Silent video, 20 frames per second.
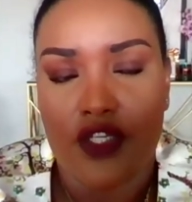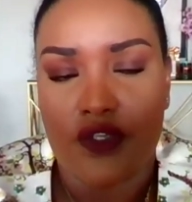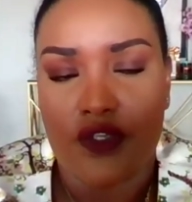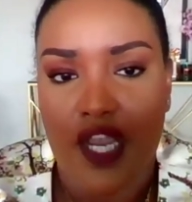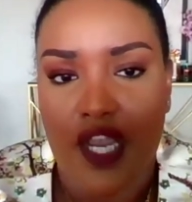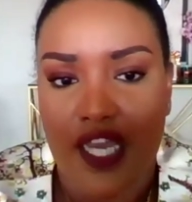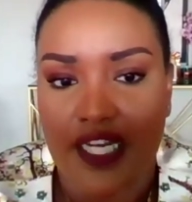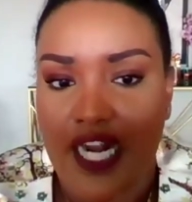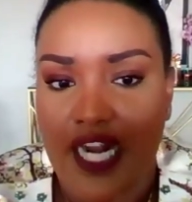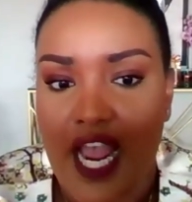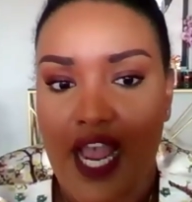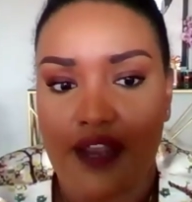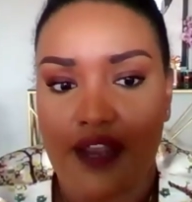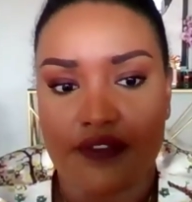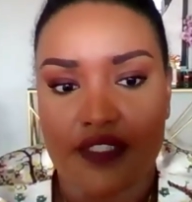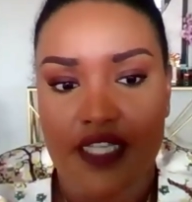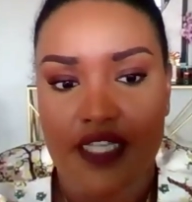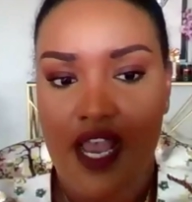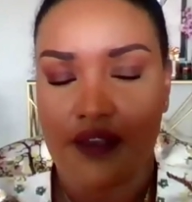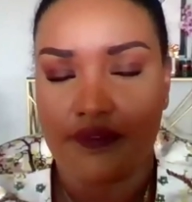you kind of
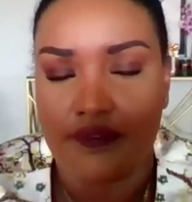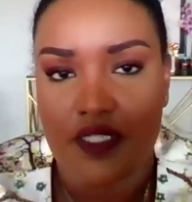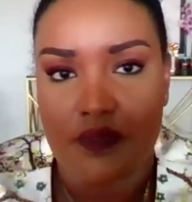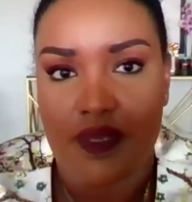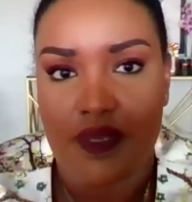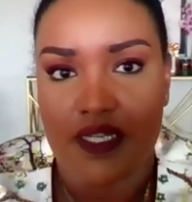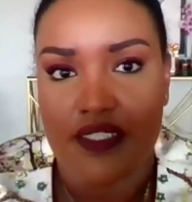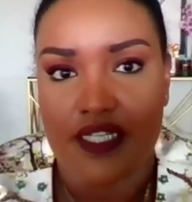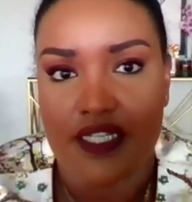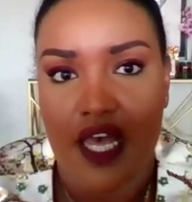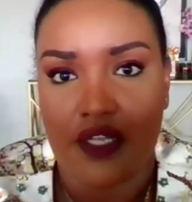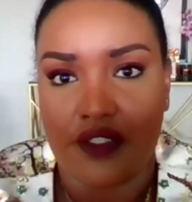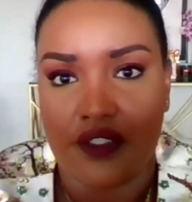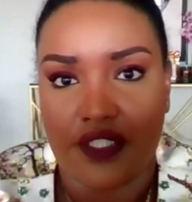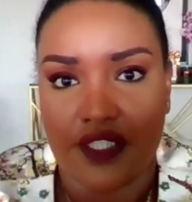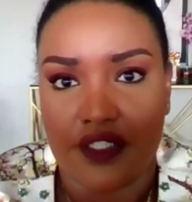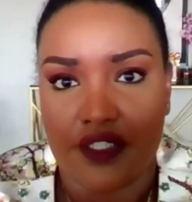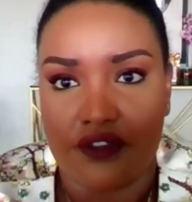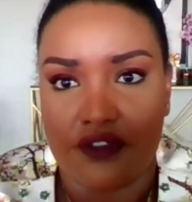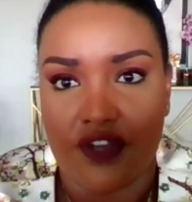have to have this
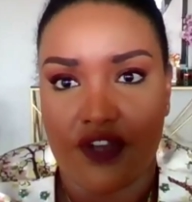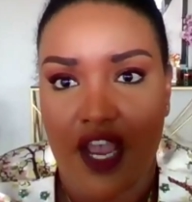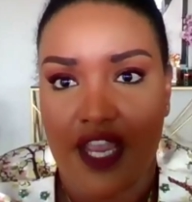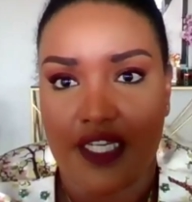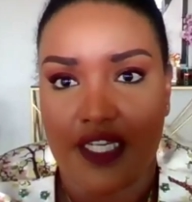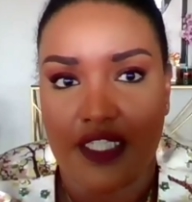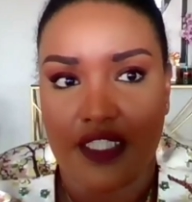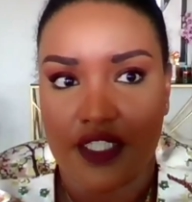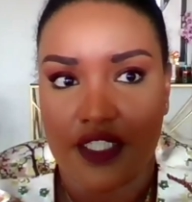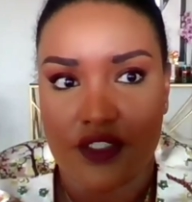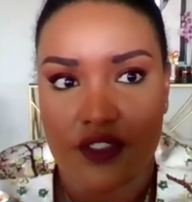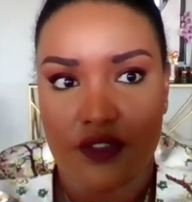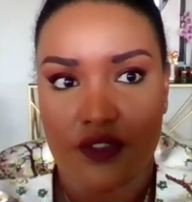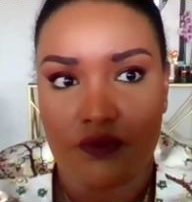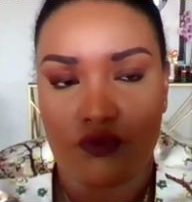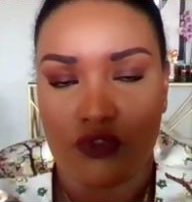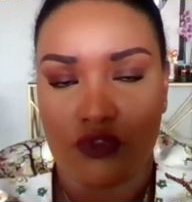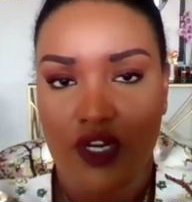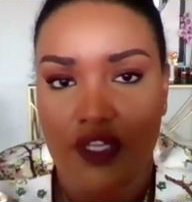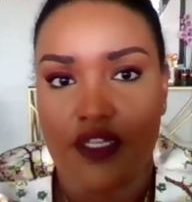mentality of I need
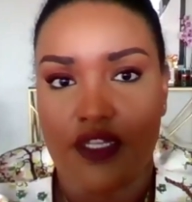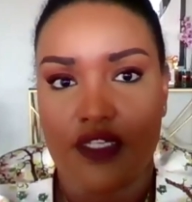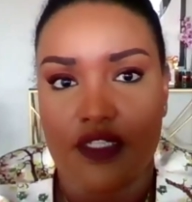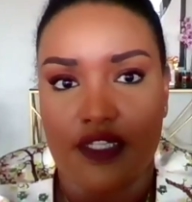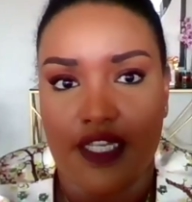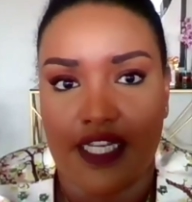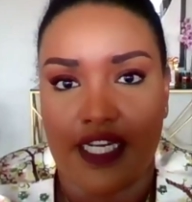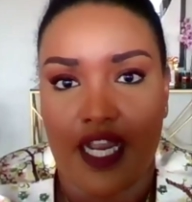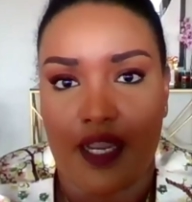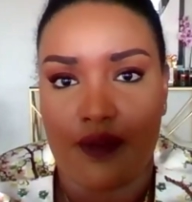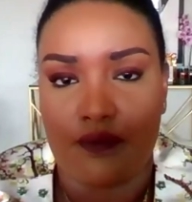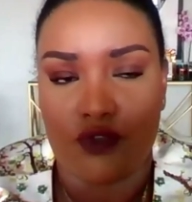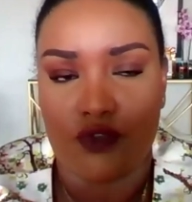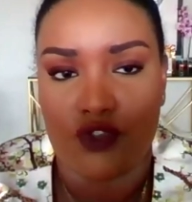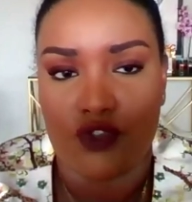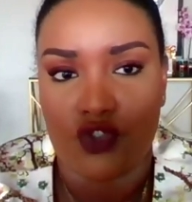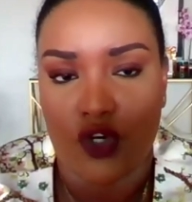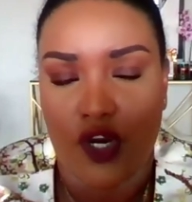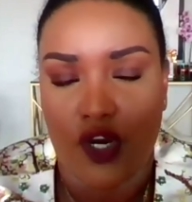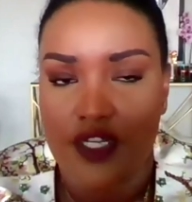to run this like
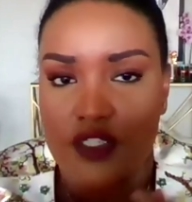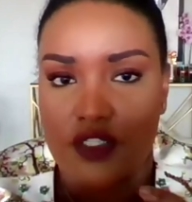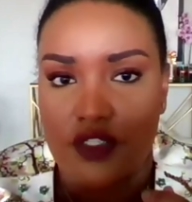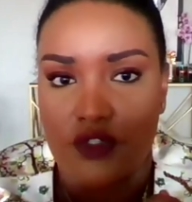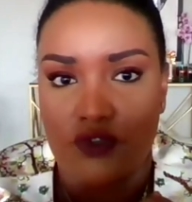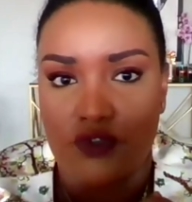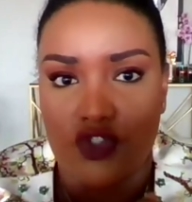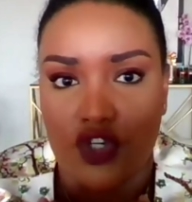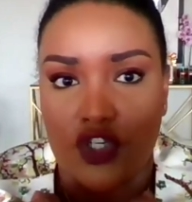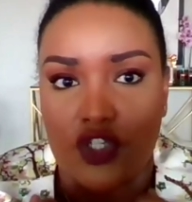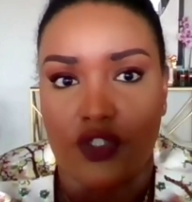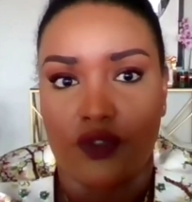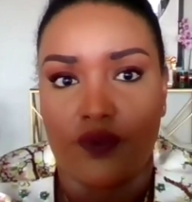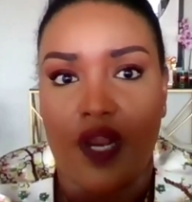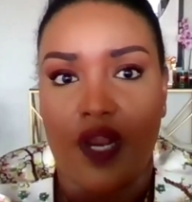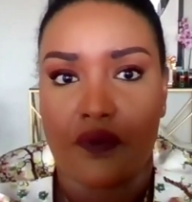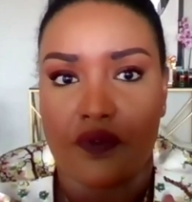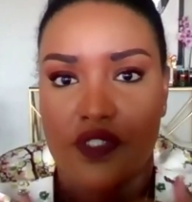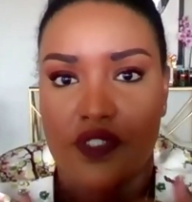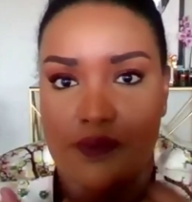I'm trying to turn
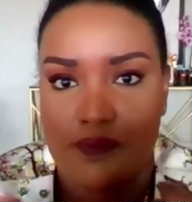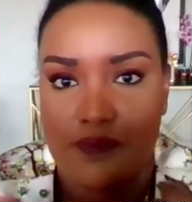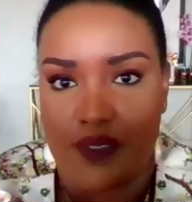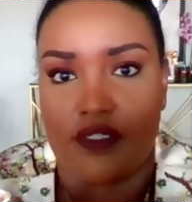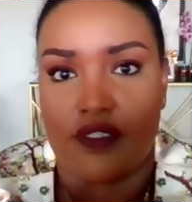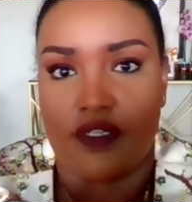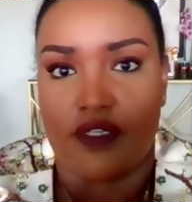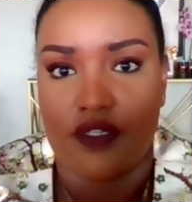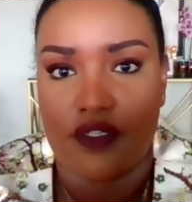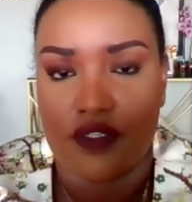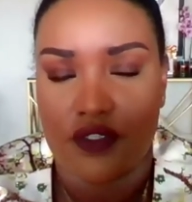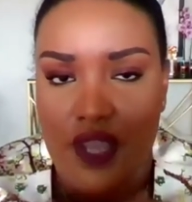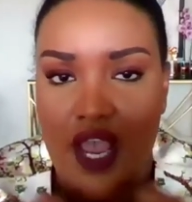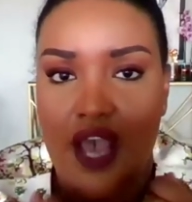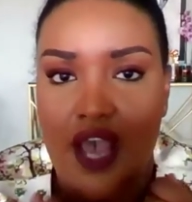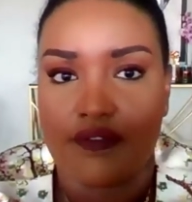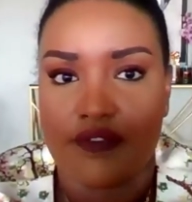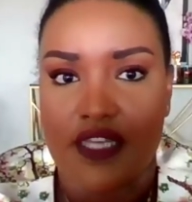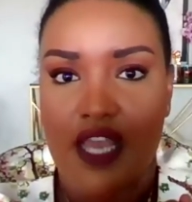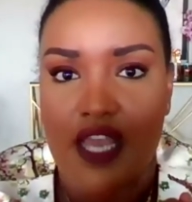around a business. You
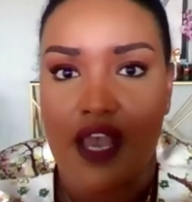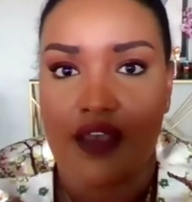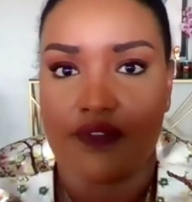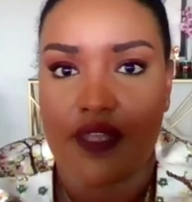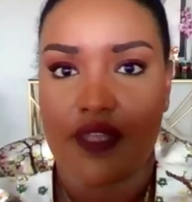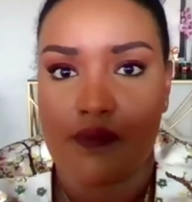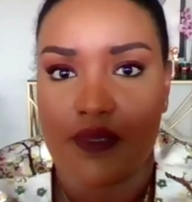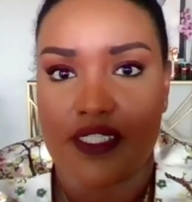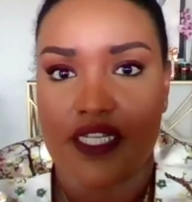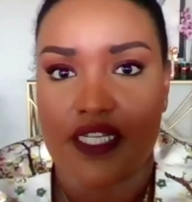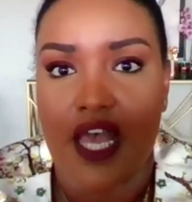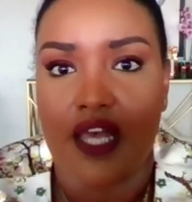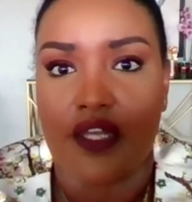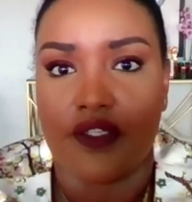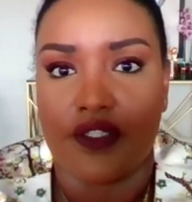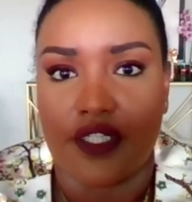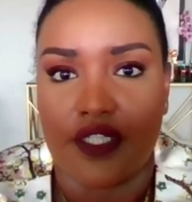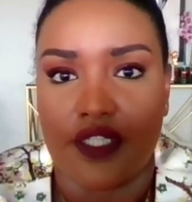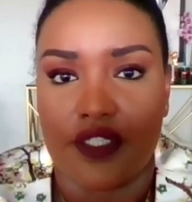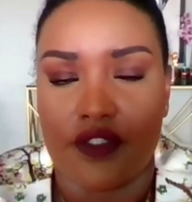have to have that
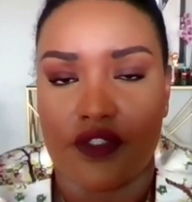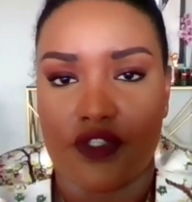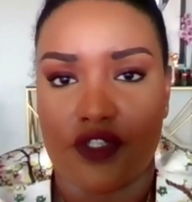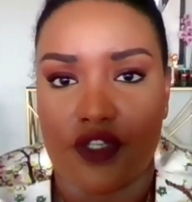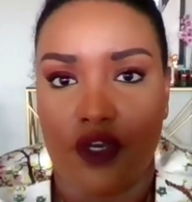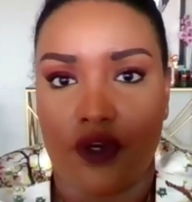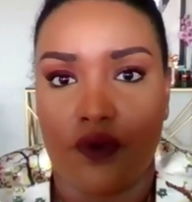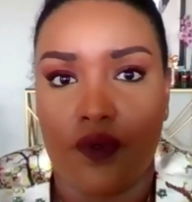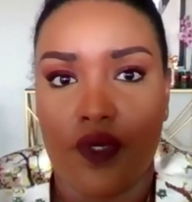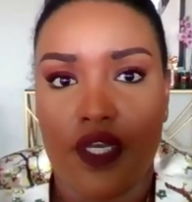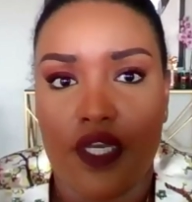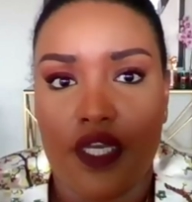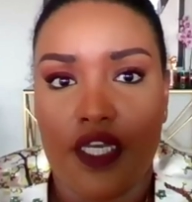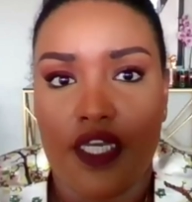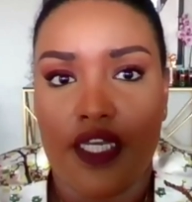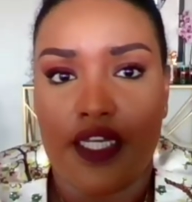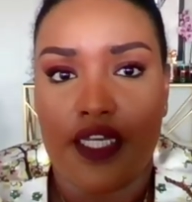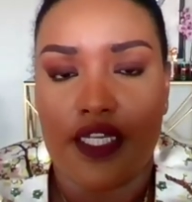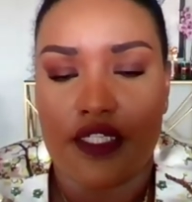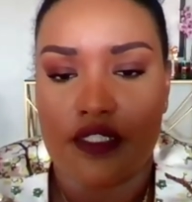mentality. And so
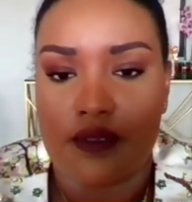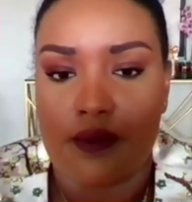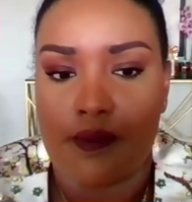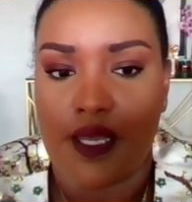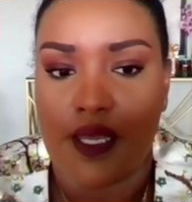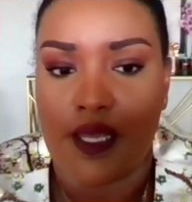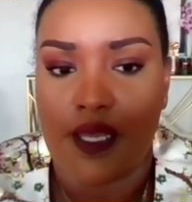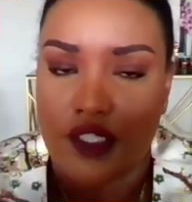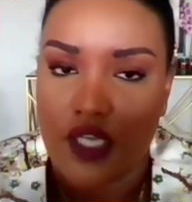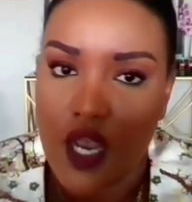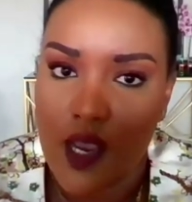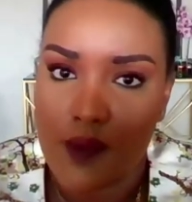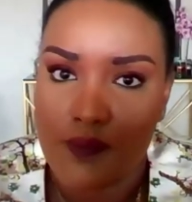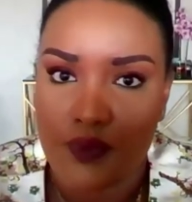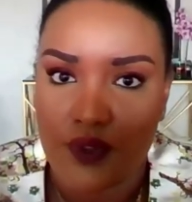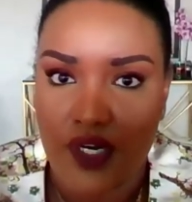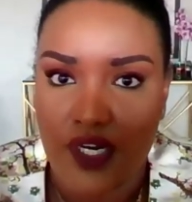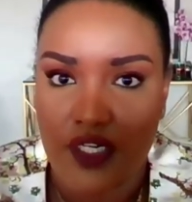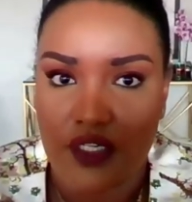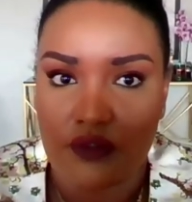It's about the
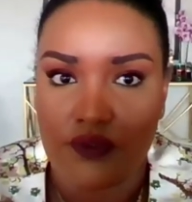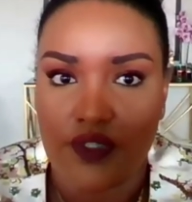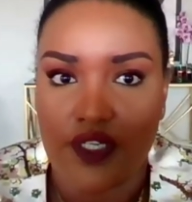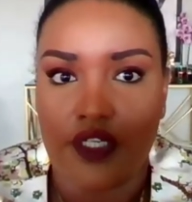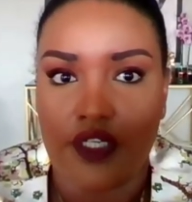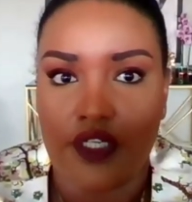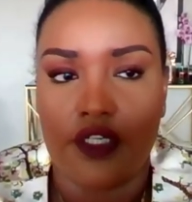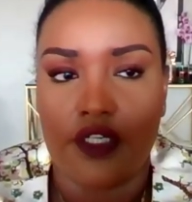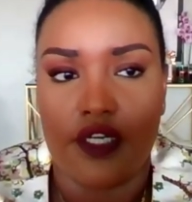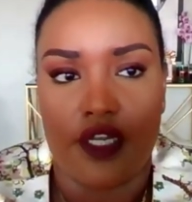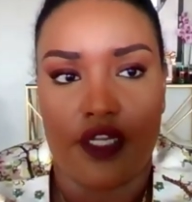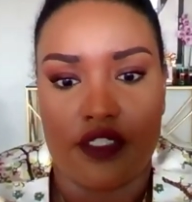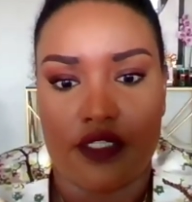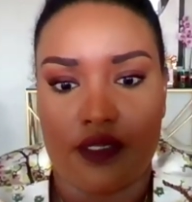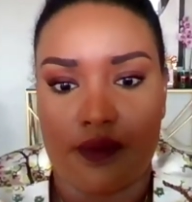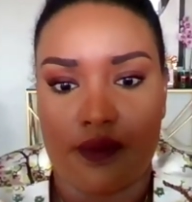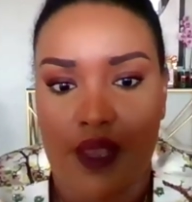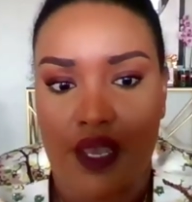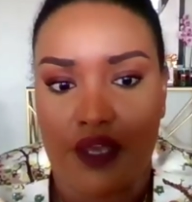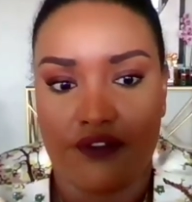operating rigor.
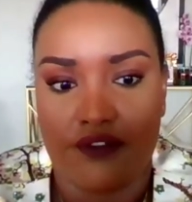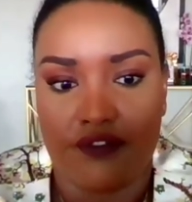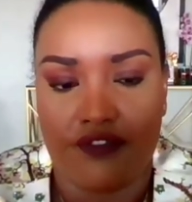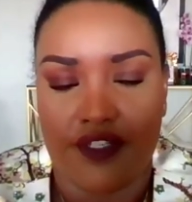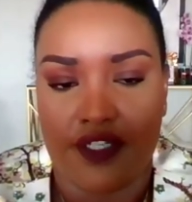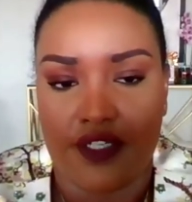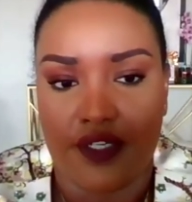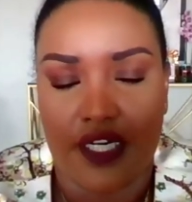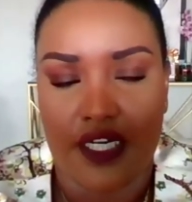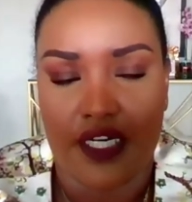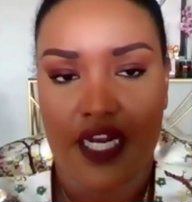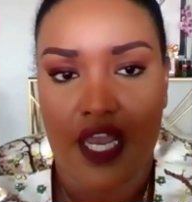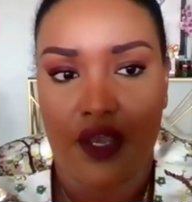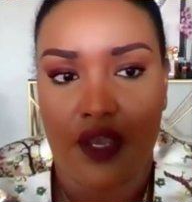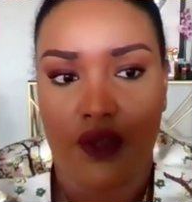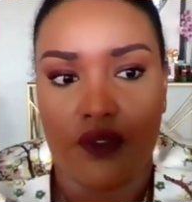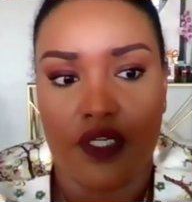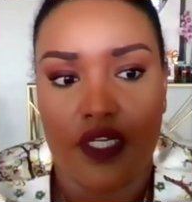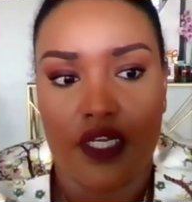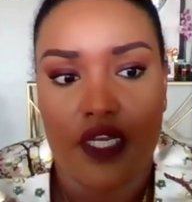It's about figuring
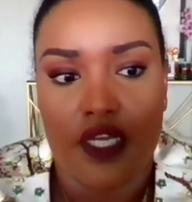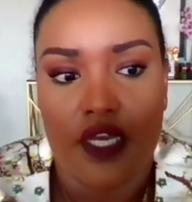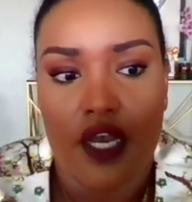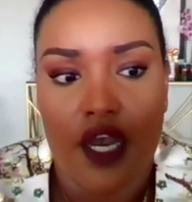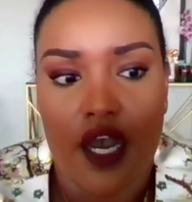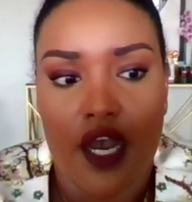out